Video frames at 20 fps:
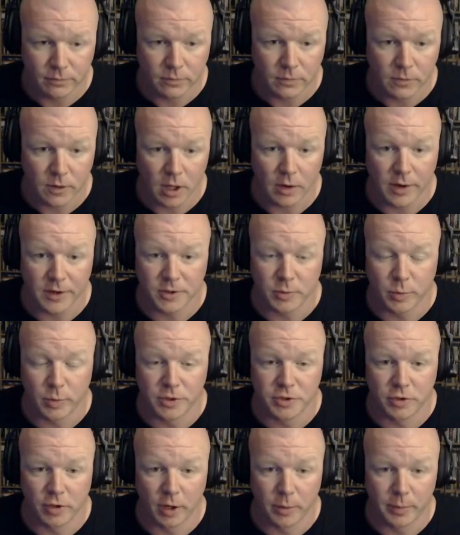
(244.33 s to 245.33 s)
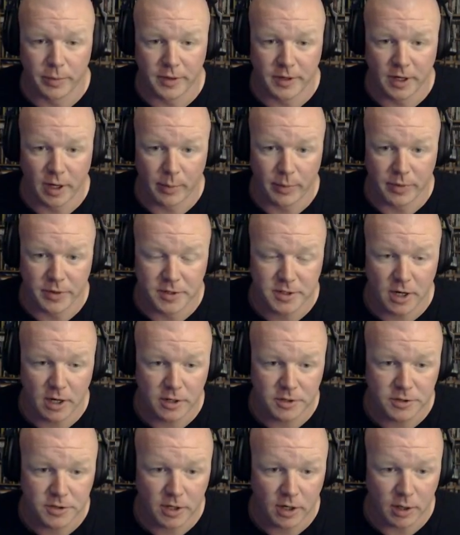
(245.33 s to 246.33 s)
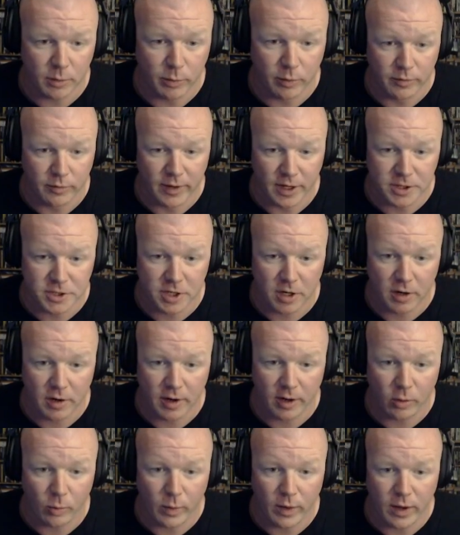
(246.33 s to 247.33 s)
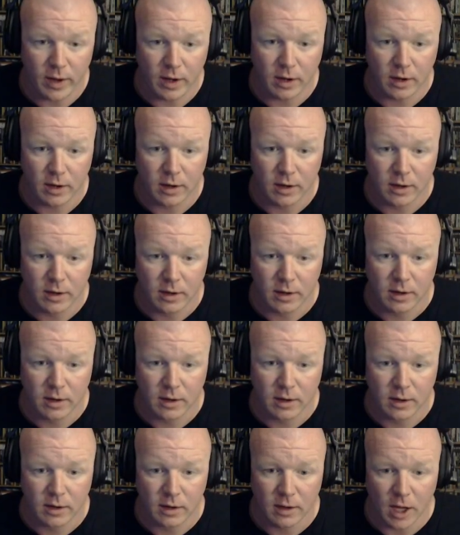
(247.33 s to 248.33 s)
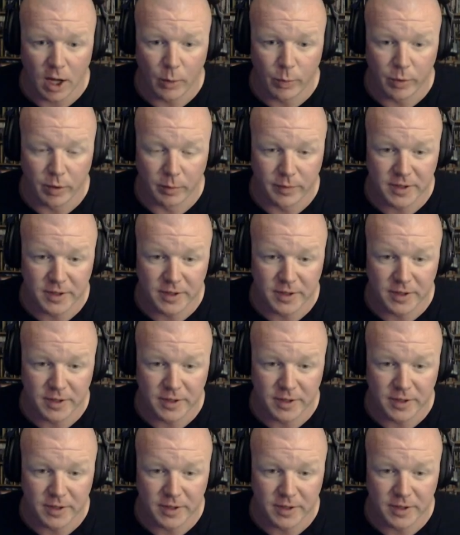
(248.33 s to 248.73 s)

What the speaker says: Okay, so once you're up at the top of the stairs here, you move chair out of the way. Open up this